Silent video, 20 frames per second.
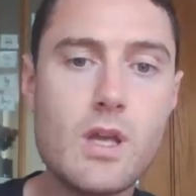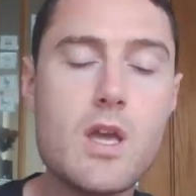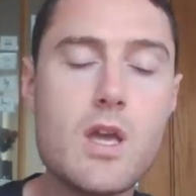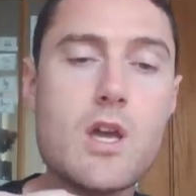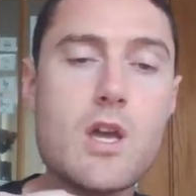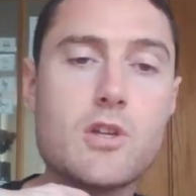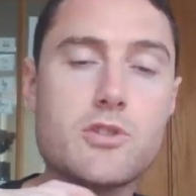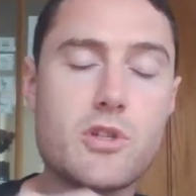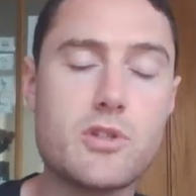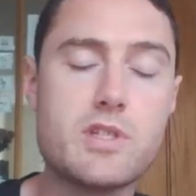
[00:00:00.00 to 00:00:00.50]

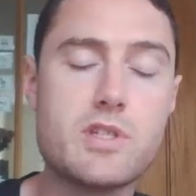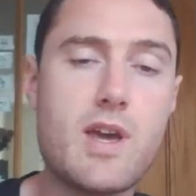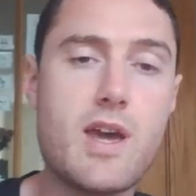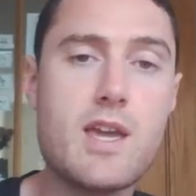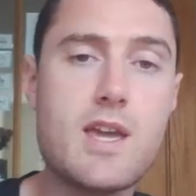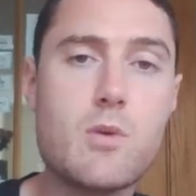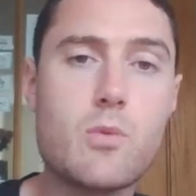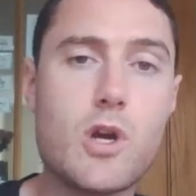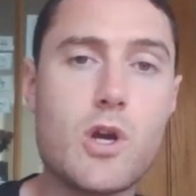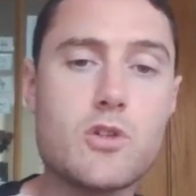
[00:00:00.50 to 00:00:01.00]
So today we're
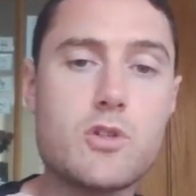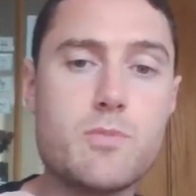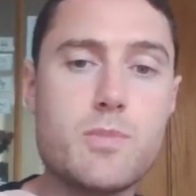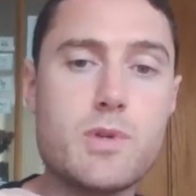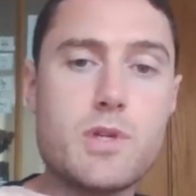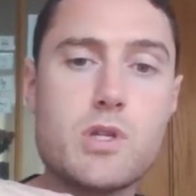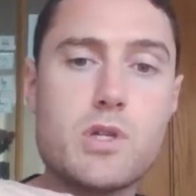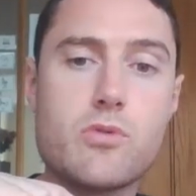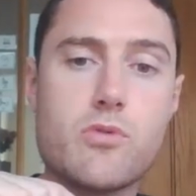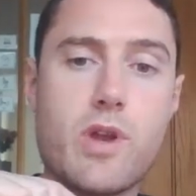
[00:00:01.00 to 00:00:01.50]
going to be
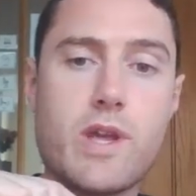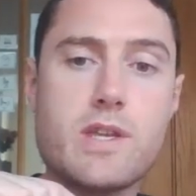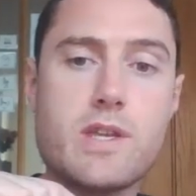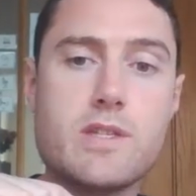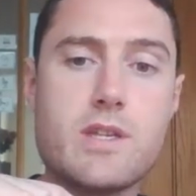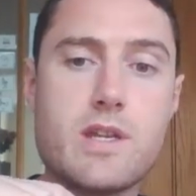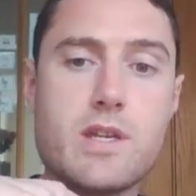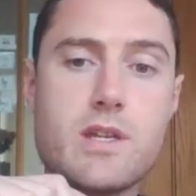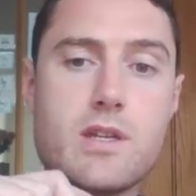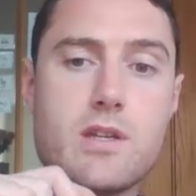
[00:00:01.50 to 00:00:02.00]

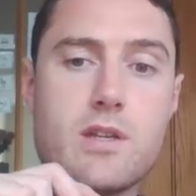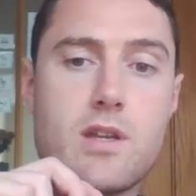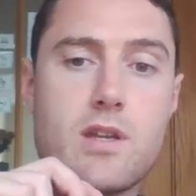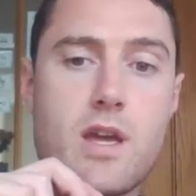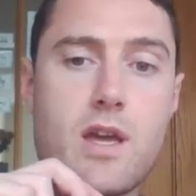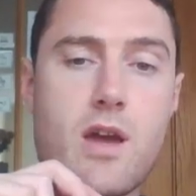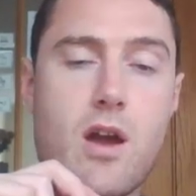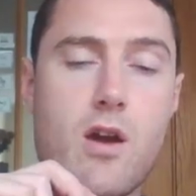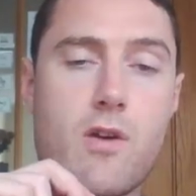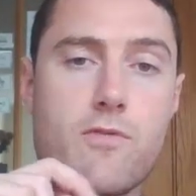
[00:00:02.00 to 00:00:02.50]
creating
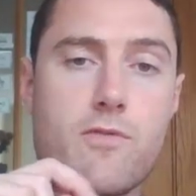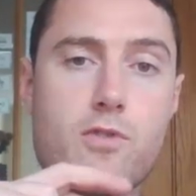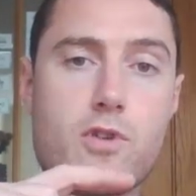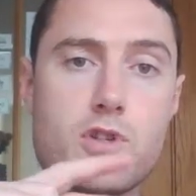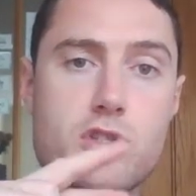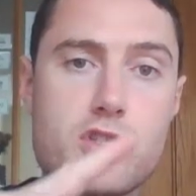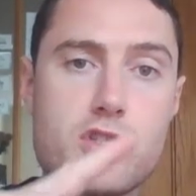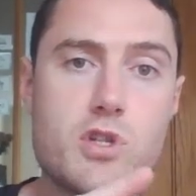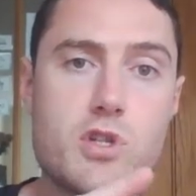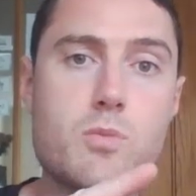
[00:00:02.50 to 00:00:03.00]
our first
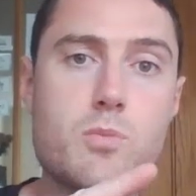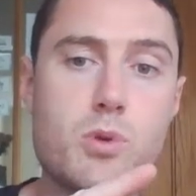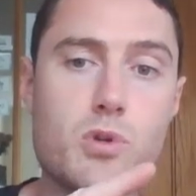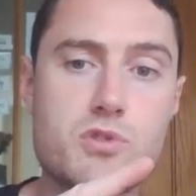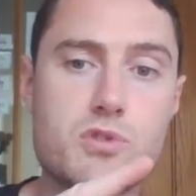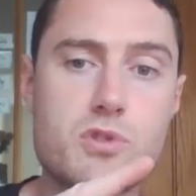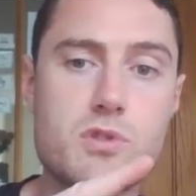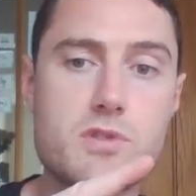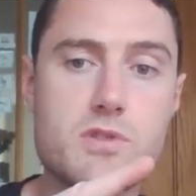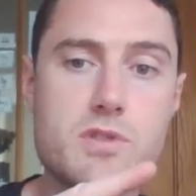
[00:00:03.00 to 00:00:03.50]
2
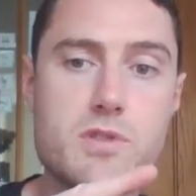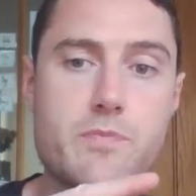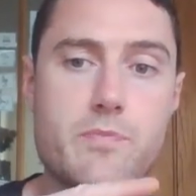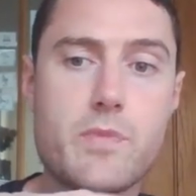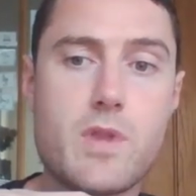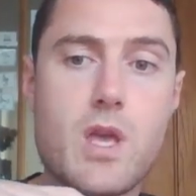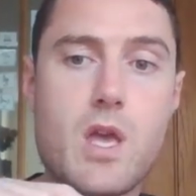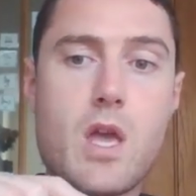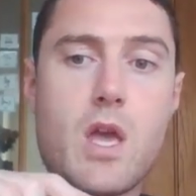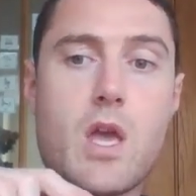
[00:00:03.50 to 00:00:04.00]
puzzles.
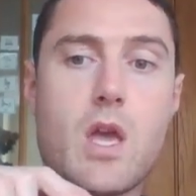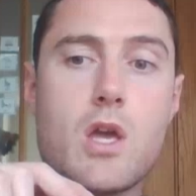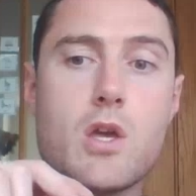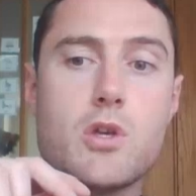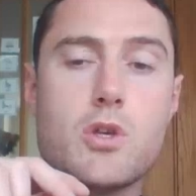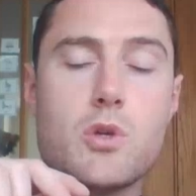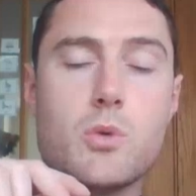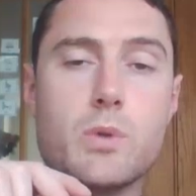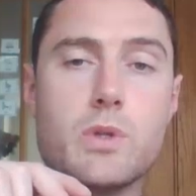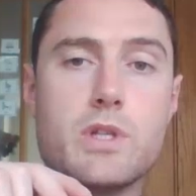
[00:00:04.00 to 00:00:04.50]
You
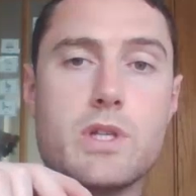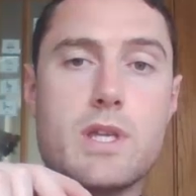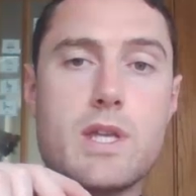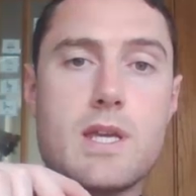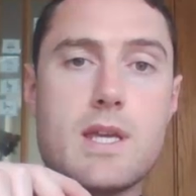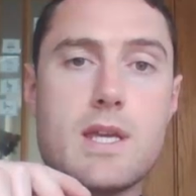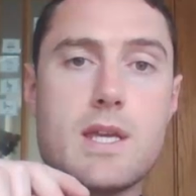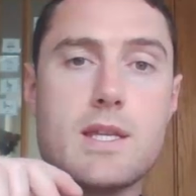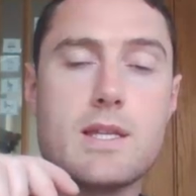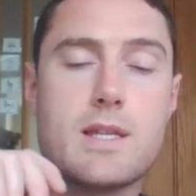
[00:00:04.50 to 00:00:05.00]
will
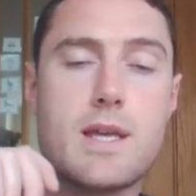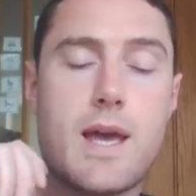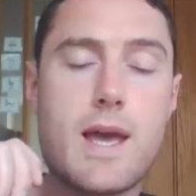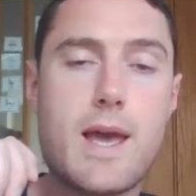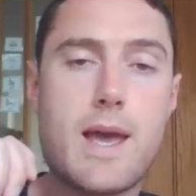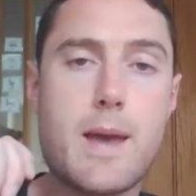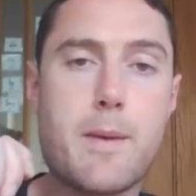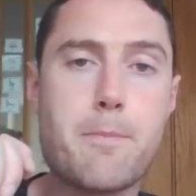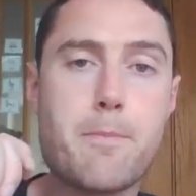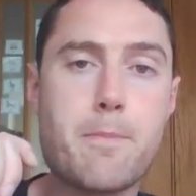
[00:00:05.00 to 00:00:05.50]
need
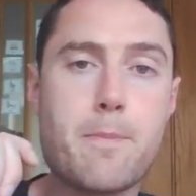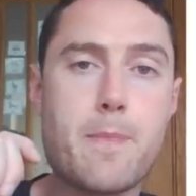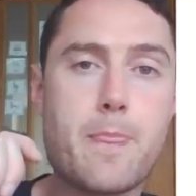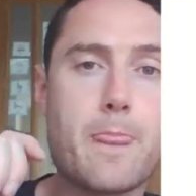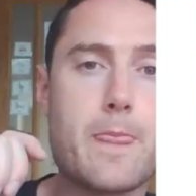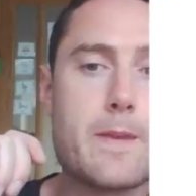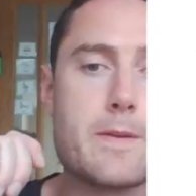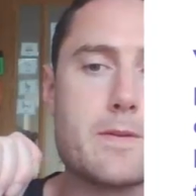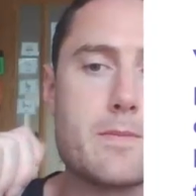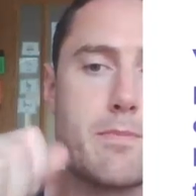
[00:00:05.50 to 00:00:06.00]

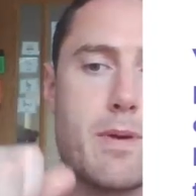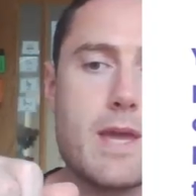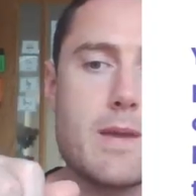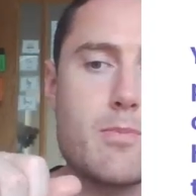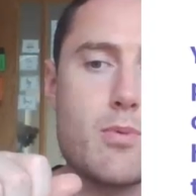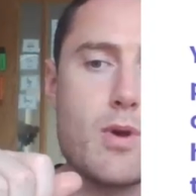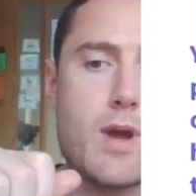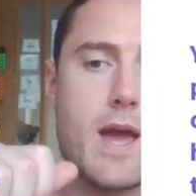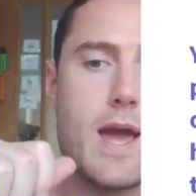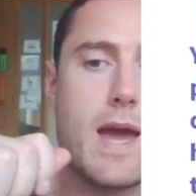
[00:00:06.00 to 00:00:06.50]
some
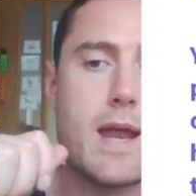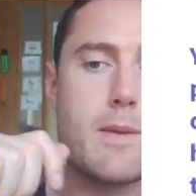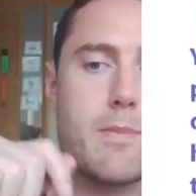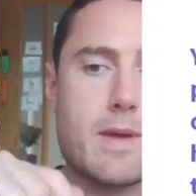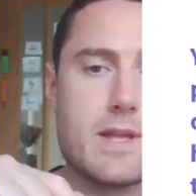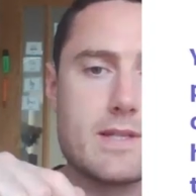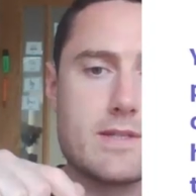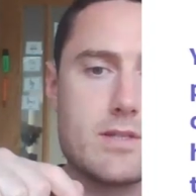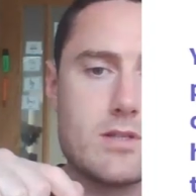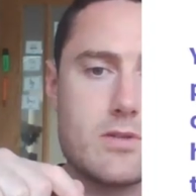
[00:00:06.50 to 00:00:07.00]
paper and a
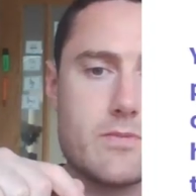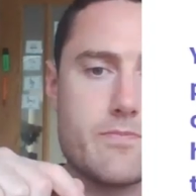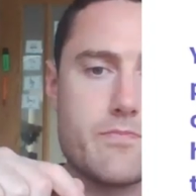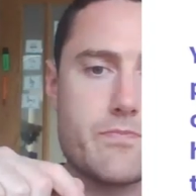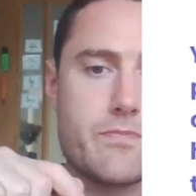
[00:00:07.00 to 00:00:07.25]
pencil.